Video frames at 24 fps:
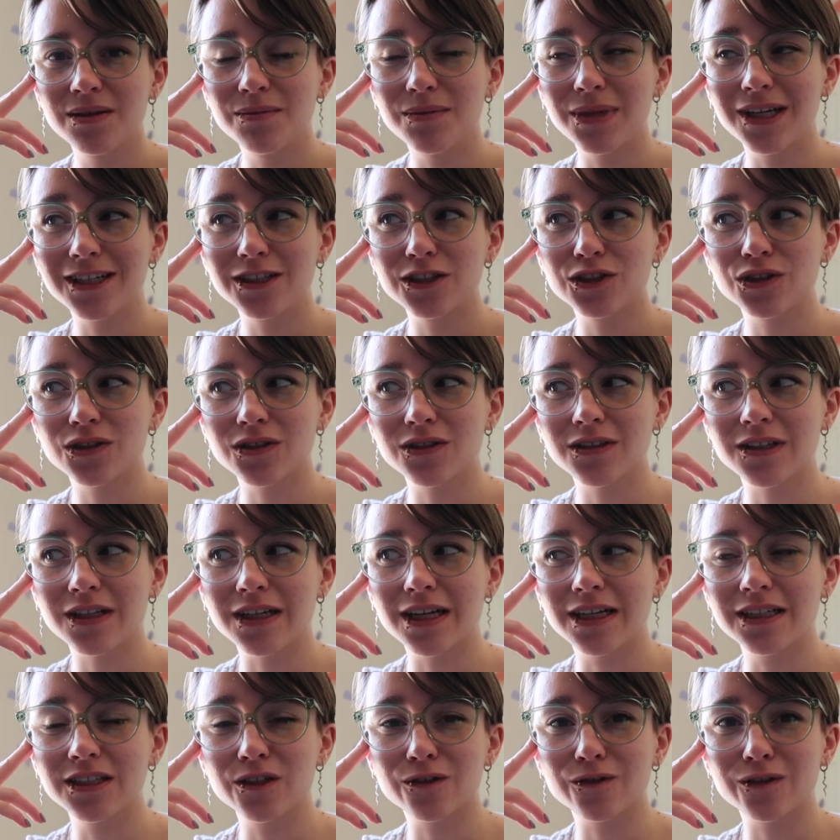make sure that
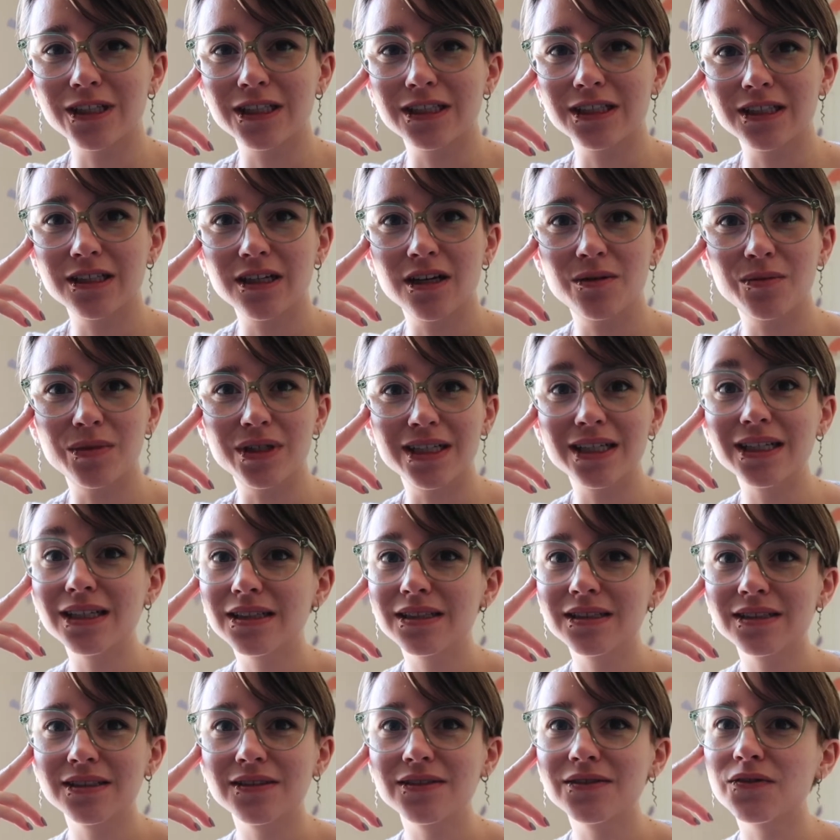I don't need to come in
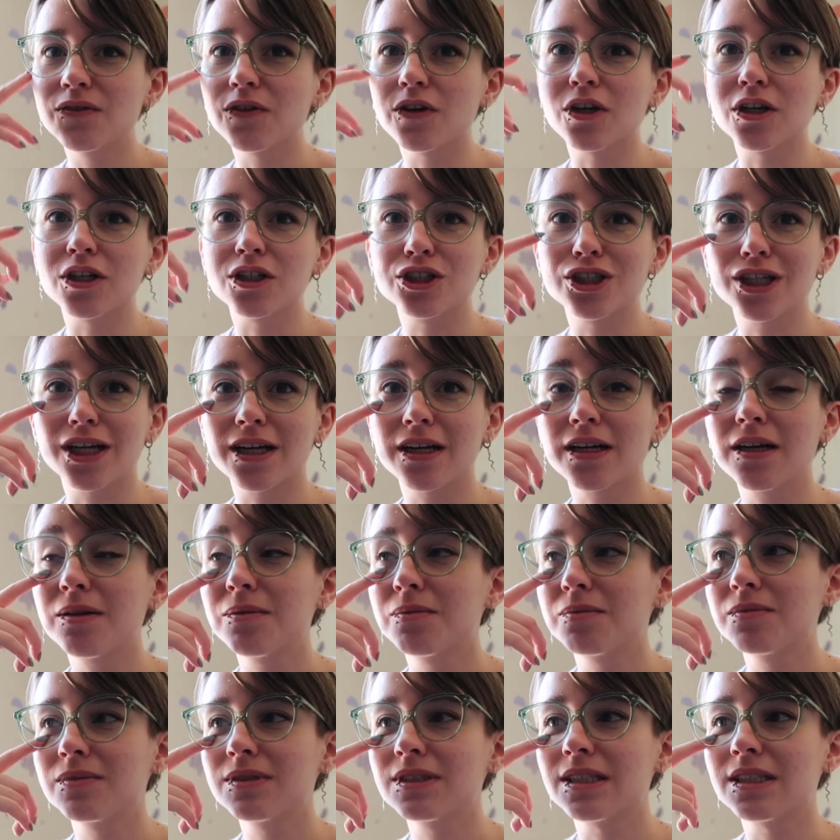for a checkup
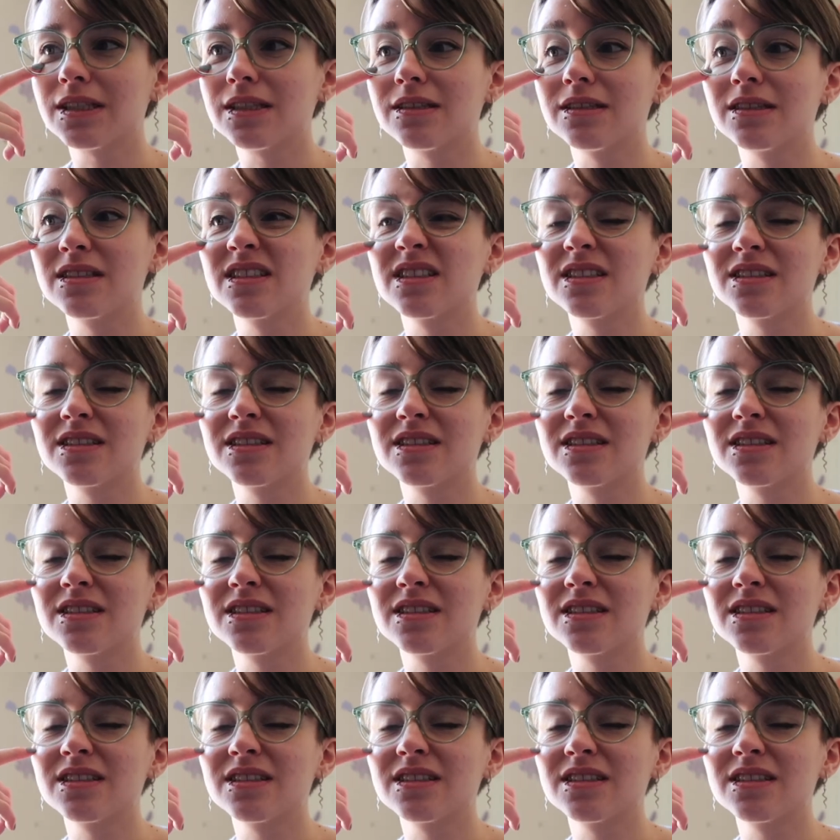since